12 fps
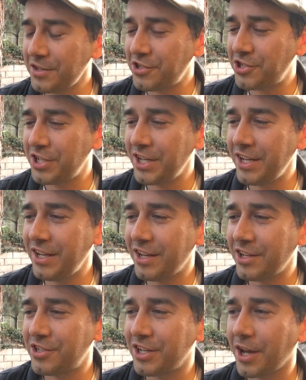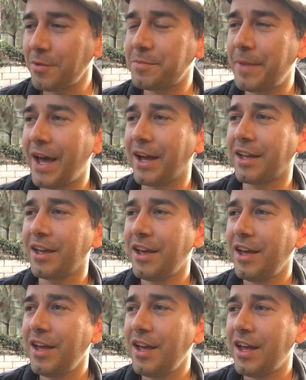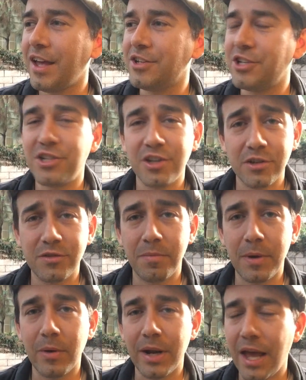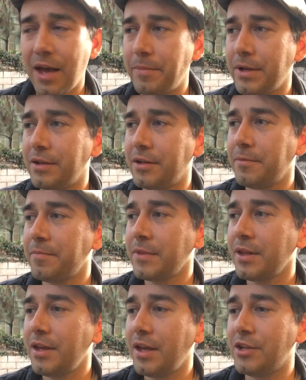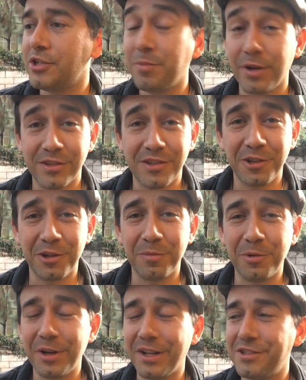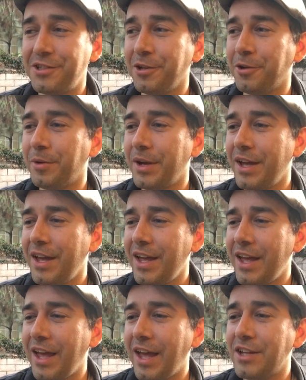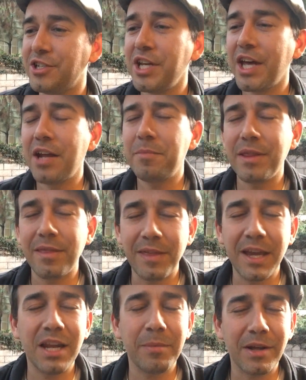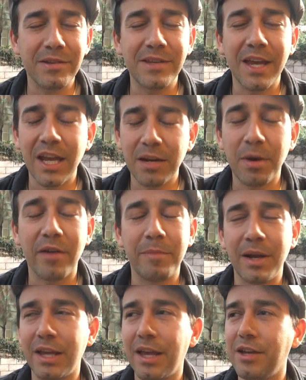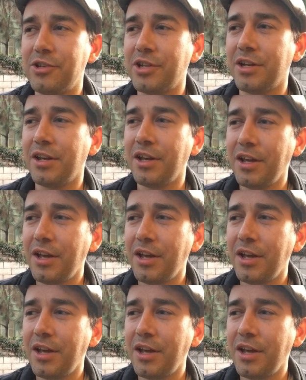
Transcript: She comes back, and she shares with me what happened, and she brings a little boy too, and she had been thinking about taking him off medication.